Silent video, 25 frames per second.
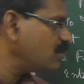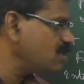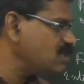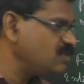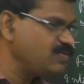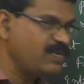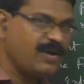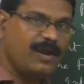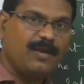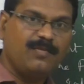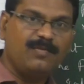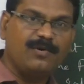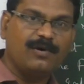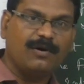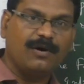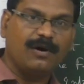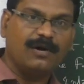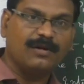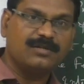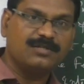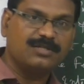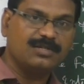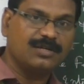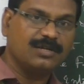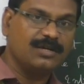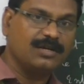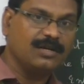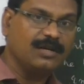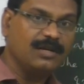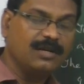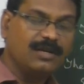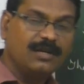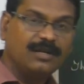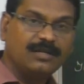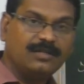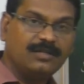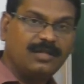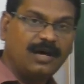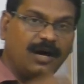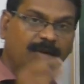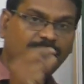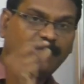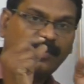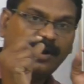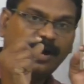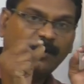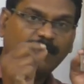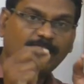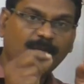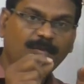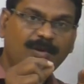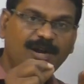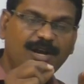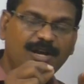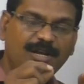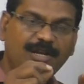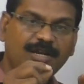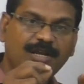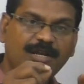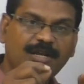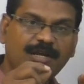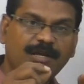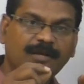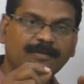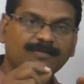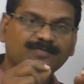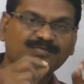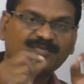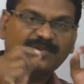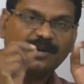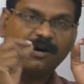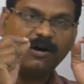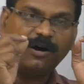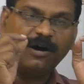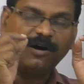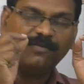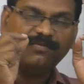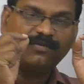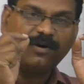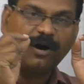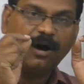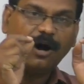these fermions. The probability of